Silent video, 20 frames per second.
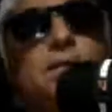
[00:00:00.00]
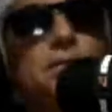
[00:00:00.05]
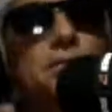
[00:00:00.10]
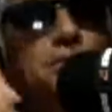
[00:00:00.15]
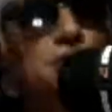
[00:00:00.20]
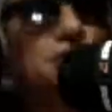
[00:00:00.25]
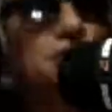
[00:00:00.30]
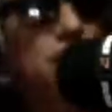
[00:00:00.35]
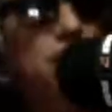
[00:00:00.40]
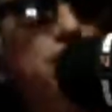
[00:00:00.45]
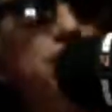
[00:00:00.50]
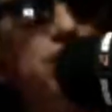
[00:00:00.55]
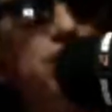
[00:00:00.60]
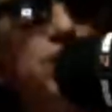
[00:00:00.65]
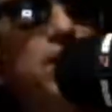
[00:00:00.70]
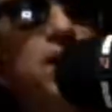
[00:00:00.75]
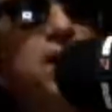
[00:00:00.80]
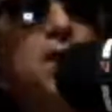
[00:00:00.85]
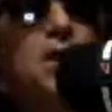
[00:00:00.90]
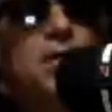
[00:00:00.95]
you know,
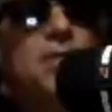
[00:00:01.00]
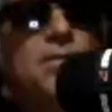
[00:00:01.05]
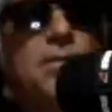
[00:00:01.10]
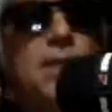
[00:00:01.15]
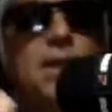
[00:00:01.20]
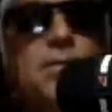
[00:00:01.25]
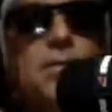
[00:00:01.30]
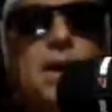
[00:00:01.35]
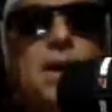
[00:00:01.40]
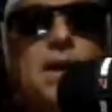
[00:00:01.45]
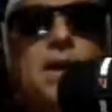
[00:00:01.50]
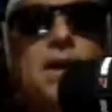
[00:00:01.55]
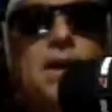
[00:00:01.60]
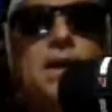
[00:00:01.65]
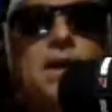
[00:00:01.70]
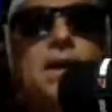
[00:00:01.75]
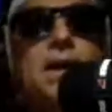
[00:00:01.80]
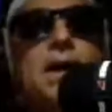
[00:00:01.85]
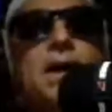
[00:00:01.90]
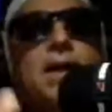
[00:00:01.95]
right off my
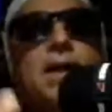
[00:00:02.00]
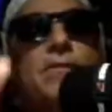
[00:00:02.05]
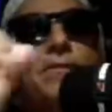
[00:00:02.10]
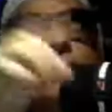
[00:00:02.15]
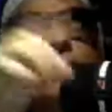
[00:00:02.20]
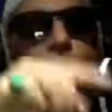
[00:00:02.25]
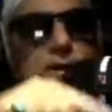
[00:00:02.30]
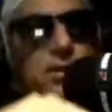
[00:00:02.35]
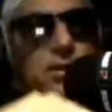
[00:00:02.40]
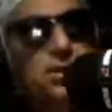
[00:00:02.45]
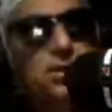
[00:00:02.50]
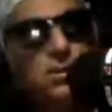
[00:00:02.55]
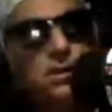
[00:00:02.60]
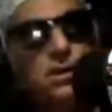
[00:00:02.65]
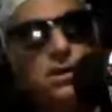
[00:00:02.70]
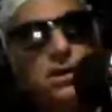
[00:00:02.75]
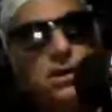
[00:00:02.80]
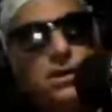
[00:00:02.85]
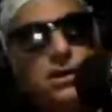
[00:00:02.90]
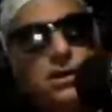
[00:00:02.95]
mind, and I have to look at the
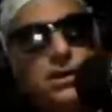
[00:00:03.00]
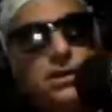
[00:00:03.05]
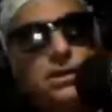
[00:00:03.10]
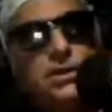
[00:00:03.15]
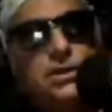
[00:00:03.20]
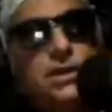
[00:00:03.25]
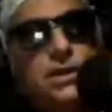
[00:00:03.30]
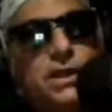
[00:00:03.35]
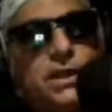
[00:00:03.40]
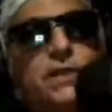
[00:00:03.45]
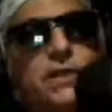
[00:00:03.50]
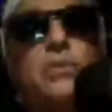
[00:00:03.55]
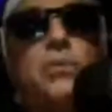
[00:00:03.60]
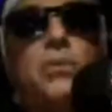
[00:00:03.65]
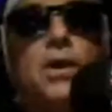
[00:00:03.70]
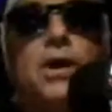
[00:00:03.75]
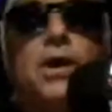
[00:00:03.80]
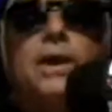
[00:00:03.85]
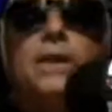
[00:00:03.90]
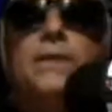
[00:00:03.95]
lyric sheet,
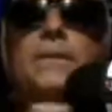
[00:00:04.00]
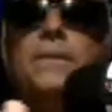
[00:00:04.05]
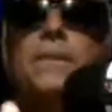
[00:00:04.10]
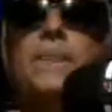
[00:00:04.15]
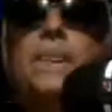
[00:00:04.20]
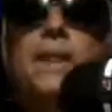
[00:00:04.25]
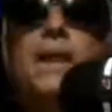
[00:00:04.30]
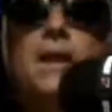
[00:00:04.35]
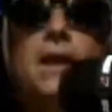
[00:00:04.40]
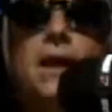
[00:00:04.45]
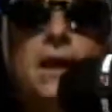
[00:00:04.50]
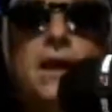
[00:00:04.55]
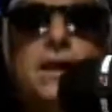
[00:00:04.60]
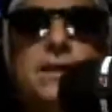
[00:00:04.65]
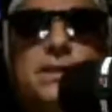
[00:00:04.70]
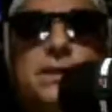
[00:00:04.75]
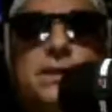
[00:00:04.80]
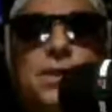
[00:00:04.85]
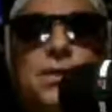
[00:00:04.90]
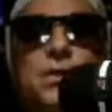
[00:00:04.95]
right?
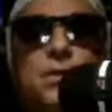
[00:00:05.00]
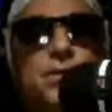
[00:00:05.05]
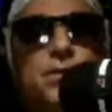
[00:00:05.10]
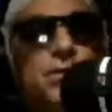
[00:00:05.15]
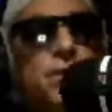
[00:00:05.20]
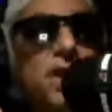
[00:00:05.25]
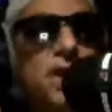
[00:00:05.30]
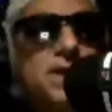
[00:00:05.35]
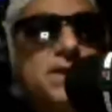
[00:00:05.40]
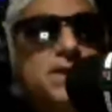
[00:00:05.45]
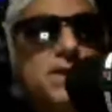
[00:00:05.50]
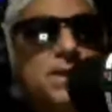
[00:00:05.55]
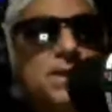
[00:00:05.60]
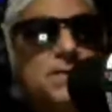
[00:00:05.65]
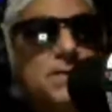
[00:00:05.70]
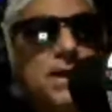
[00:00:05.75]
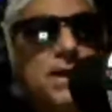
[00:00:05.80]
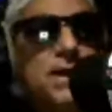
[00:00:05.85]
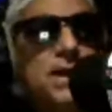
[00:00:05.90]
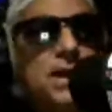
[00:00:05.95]
And so the phrasing
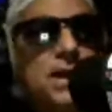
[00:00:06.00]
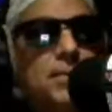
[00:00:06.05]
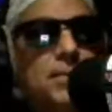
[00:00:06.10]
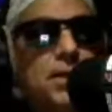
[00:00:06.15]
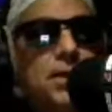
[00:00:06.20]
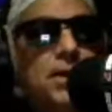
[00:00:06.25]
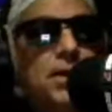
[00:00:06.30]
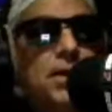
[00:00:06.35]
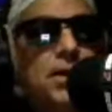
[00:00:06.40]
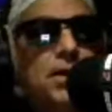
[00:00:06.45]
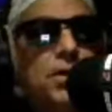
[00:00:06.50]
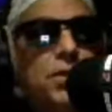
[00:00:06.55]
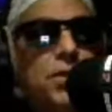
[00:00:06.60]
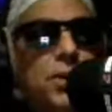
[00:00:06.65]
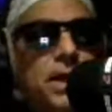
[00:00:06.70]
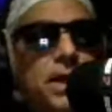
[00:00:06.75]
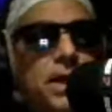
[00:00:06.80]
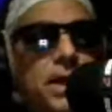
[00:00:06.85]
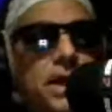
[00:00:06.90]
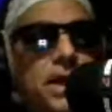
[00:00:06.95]
might not be all the
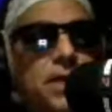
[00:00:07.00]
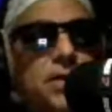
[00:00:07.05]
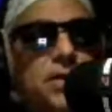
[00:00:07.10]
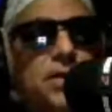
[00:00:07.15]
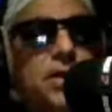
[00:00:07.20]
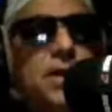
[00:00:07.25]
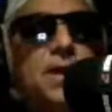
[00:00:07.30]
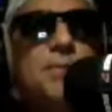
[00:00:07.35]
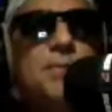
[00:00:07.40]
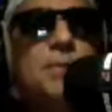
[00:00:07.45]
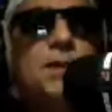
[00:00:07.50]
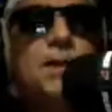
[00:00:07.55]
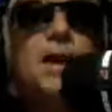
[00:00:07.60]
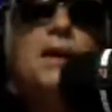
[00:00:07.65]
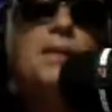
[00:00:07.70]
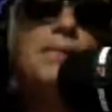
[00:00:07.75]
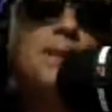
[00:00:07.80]
way down yet, but hey,